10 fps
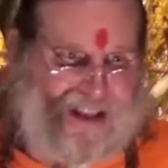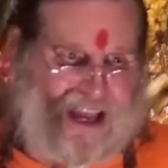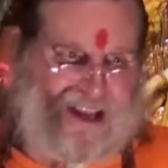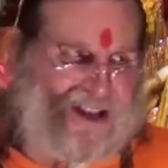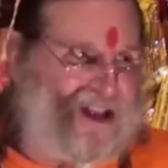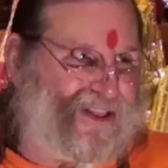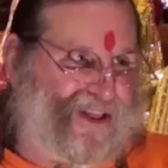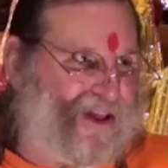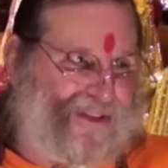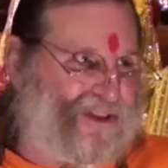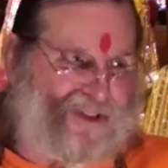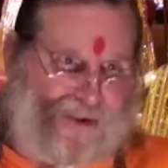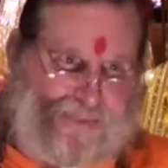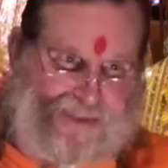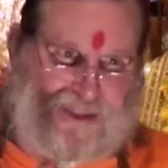the, the
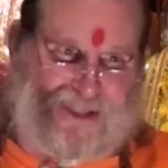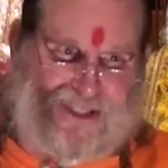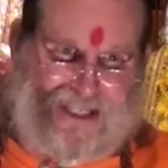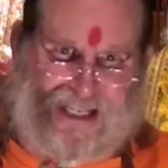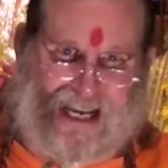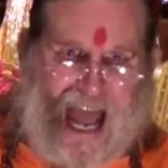scriptures.